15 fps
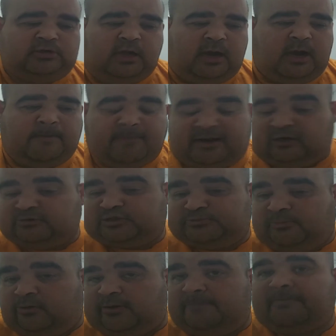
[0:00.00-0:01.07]
Michael
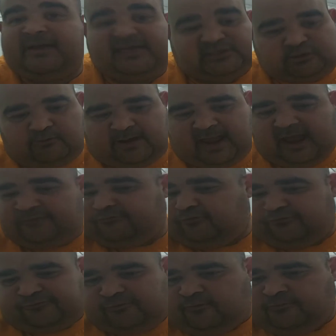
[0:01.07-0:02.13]
Jordan, but he's a great actor,
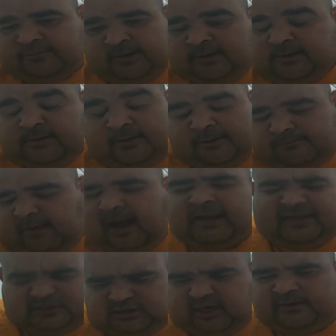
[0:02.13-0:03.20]
so I
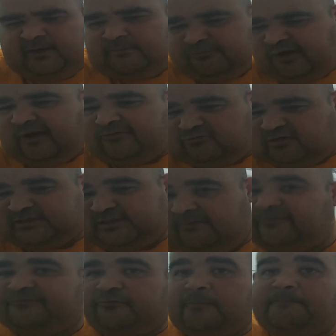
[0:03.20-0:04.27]
like Chris Evans'
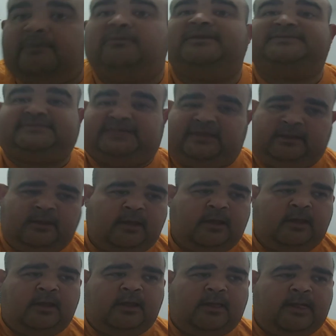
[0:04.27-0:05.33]
version. But let's see.
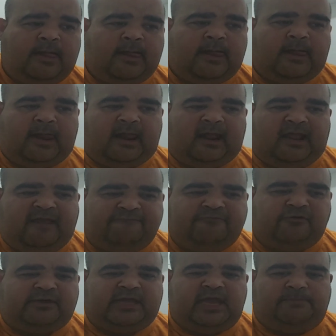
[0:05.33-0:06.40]
If
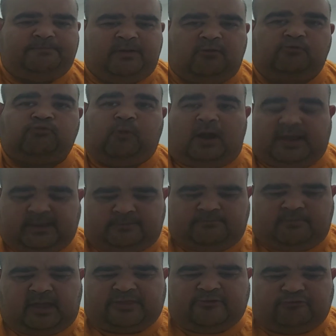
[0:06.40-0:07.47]
you keep it right
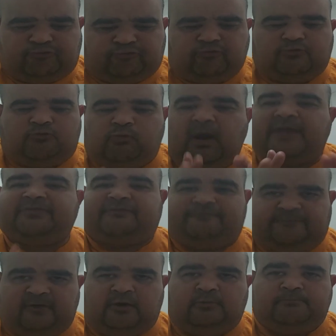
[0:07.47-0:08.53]
and you do it right, the
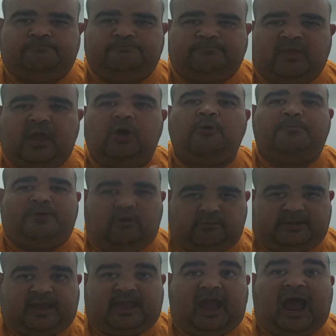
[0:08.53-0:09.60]
film, it will be
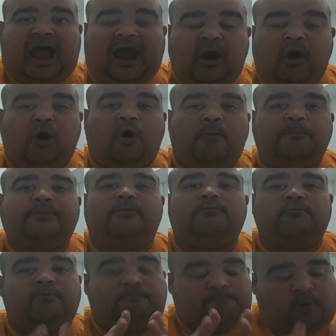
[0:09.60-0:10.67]
okay. I hope
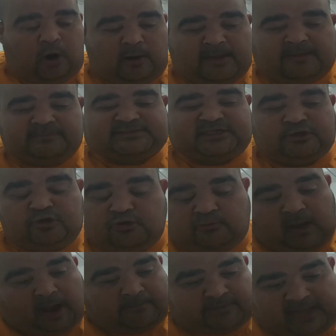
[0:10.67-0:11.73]
MCU.
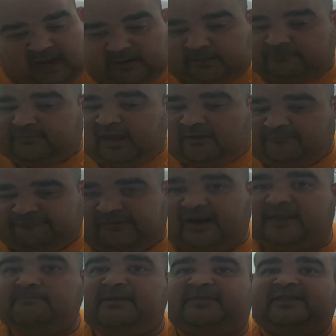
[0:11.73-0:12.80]
I'm counting Kevin Feige
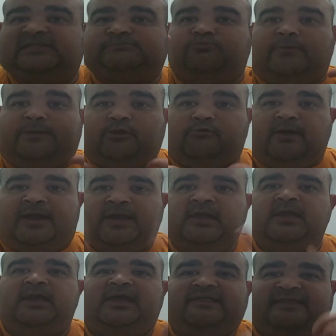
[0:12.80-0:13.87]
to make this movie great.
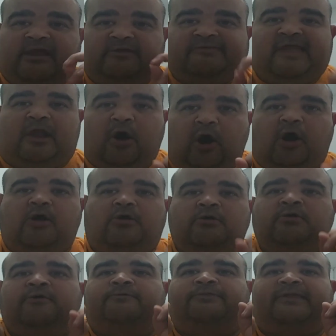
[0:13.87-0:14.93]
That they are
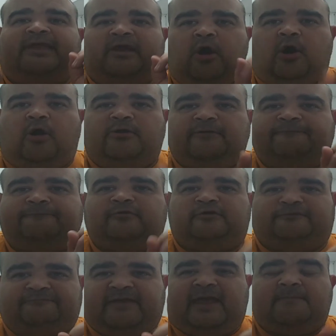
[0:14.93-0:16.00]
the
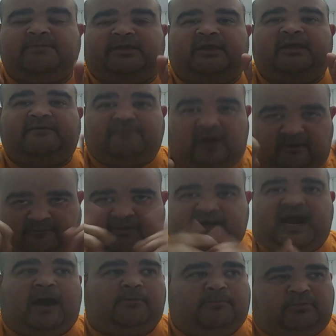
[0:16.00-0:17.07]
first family of a
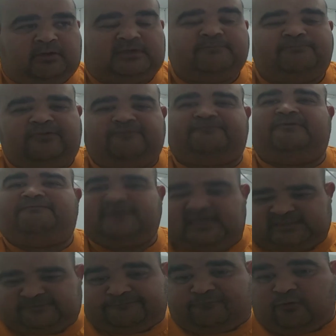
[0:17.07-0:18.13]
comic book, the
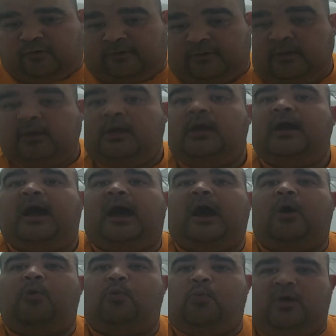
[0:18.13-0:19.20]
Fantastic Four.
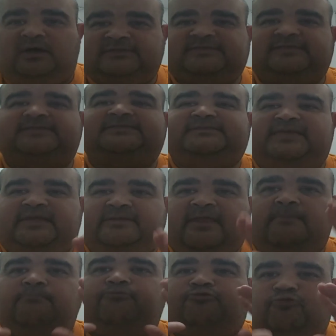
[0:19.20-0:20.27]
I want to see
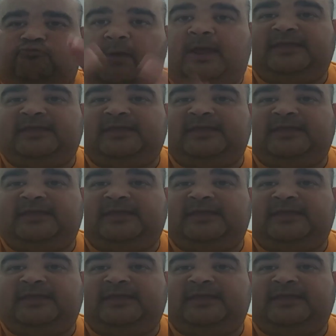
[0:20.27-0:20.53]
them do right.